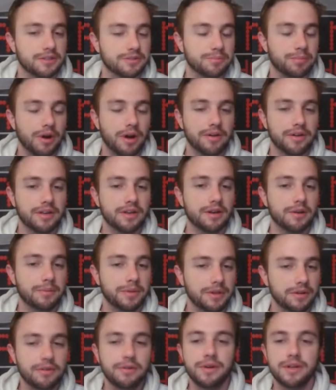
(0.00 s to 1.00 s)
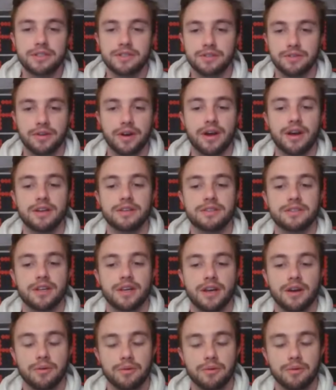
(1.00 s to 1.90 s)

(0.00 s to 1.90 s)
it's probably going to be Luis Arraez,